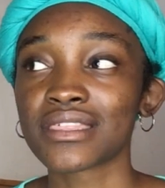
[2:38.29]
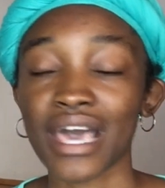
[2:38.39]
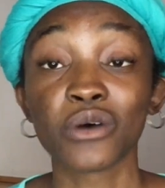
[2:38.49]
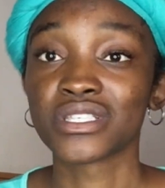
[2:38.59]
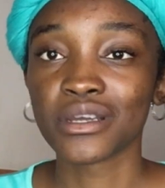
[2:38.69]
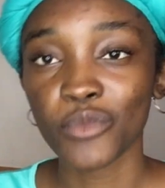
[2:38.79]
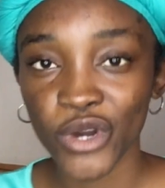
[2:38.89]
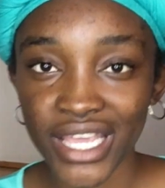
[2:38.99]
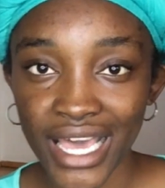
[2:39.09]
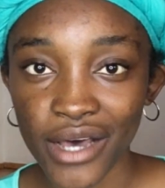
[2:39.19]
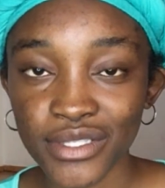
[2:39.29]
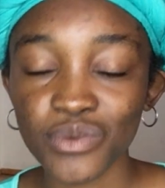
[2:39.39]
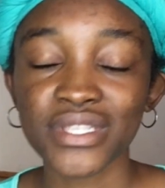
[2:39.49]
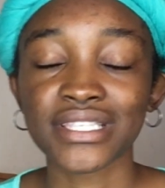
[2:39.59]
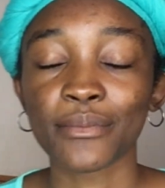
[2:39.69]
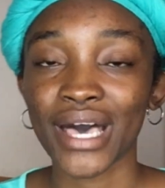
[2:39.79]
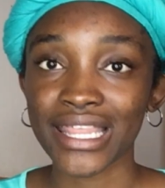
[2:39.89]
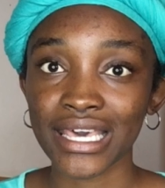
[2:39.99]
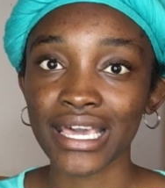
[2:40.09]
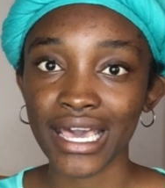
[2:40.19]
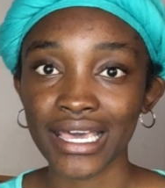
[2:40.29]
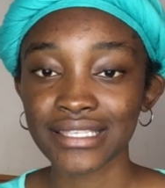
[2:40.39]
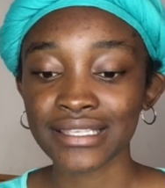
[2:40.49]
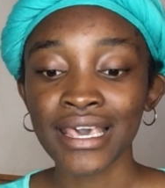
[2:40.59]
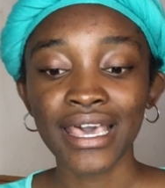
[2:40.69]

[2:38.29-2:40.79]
I was in a boarding house with some other guys,